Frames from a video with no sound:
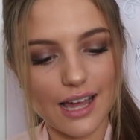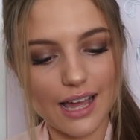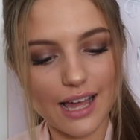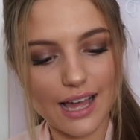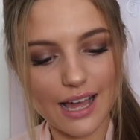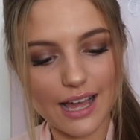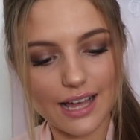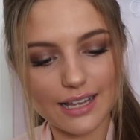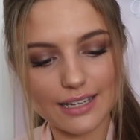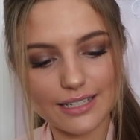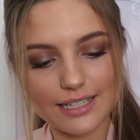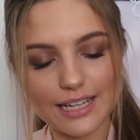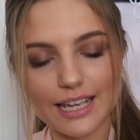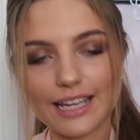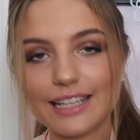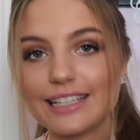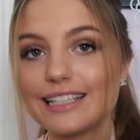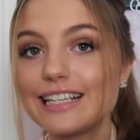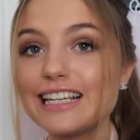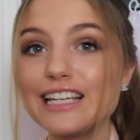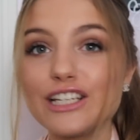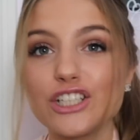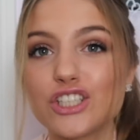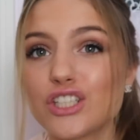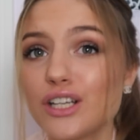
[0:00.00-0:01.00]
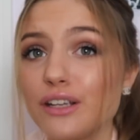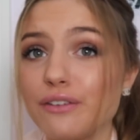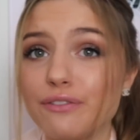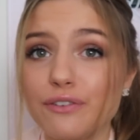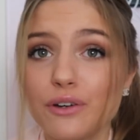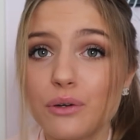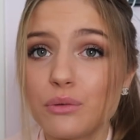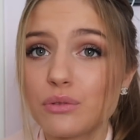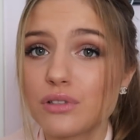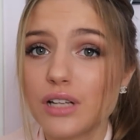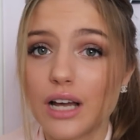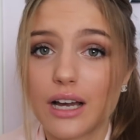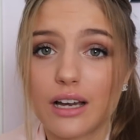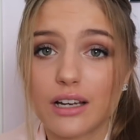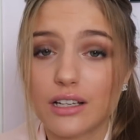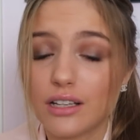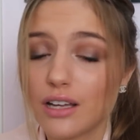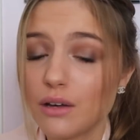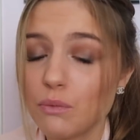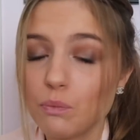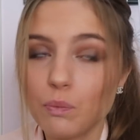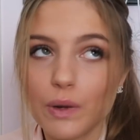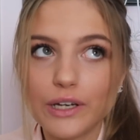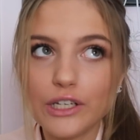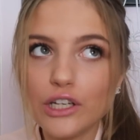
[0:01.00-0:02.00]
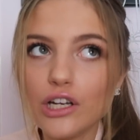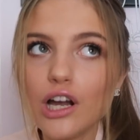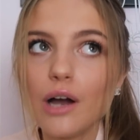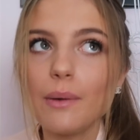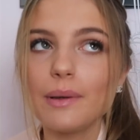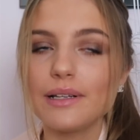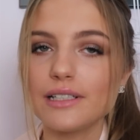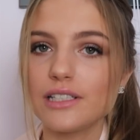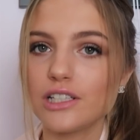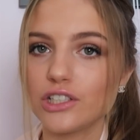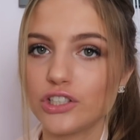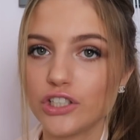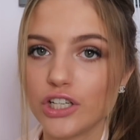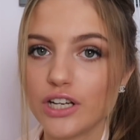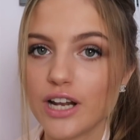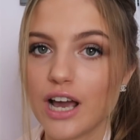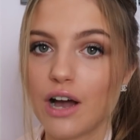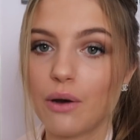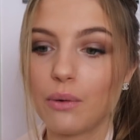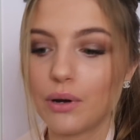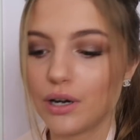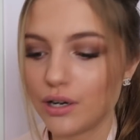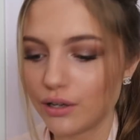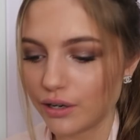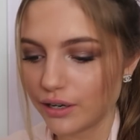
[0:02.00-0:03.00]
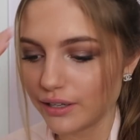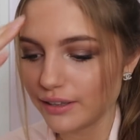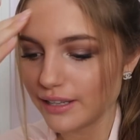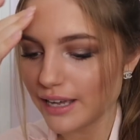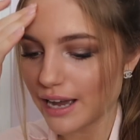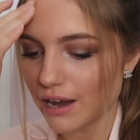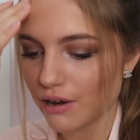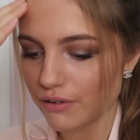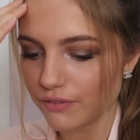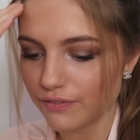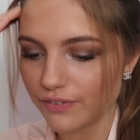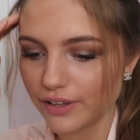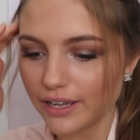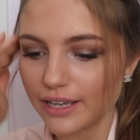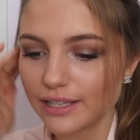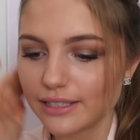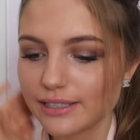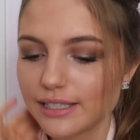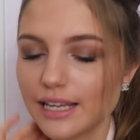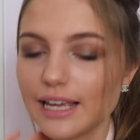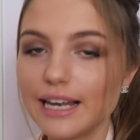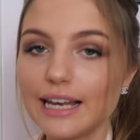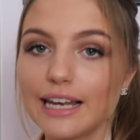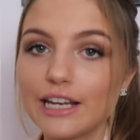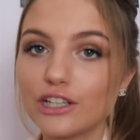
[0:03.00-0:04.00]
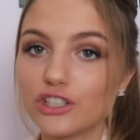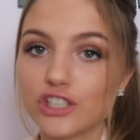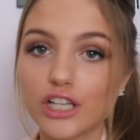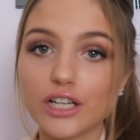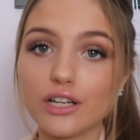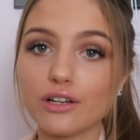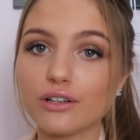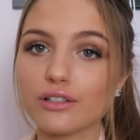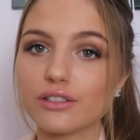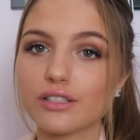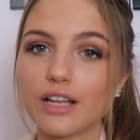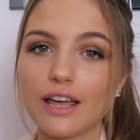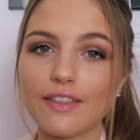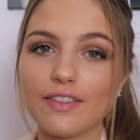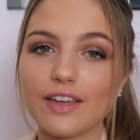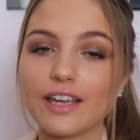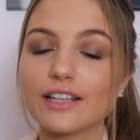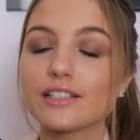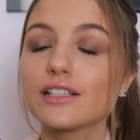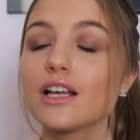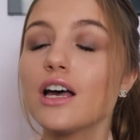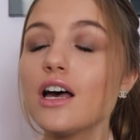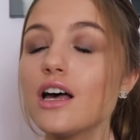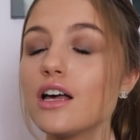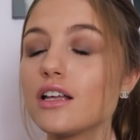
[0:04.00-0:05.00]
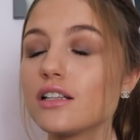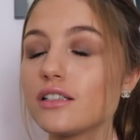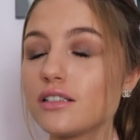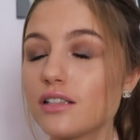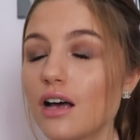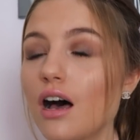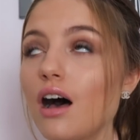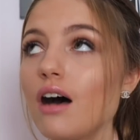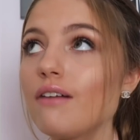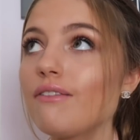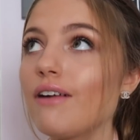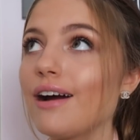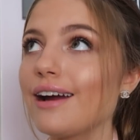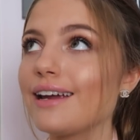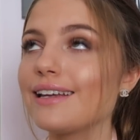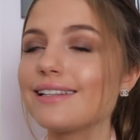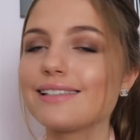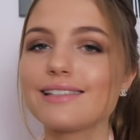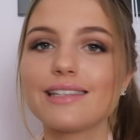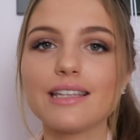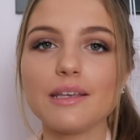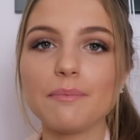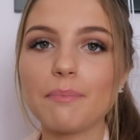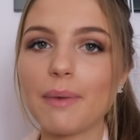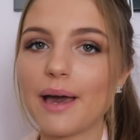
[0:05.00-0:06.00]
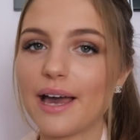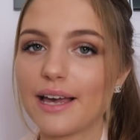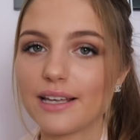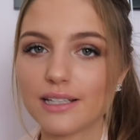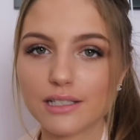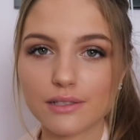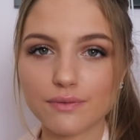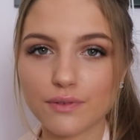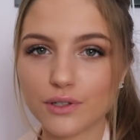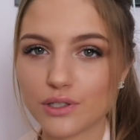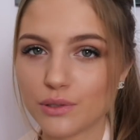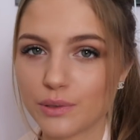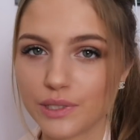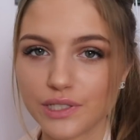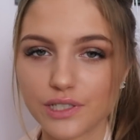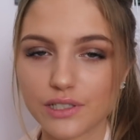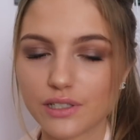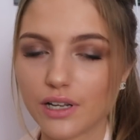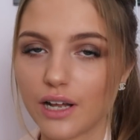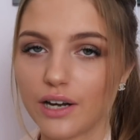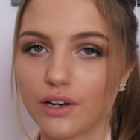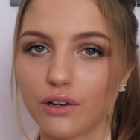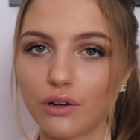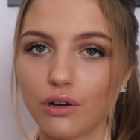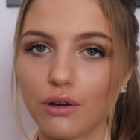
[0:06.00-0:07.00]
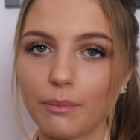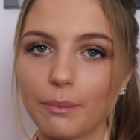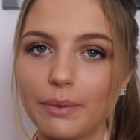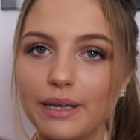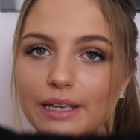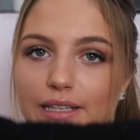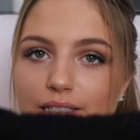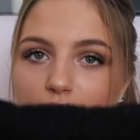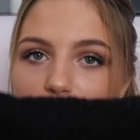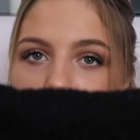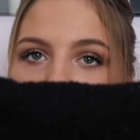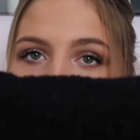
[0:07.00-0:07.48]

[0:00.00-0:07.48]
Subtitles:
And it literally feels like a, when you go into Chanel and look at the outfit, it literally looks like this. Zara is the best for doing designer copies,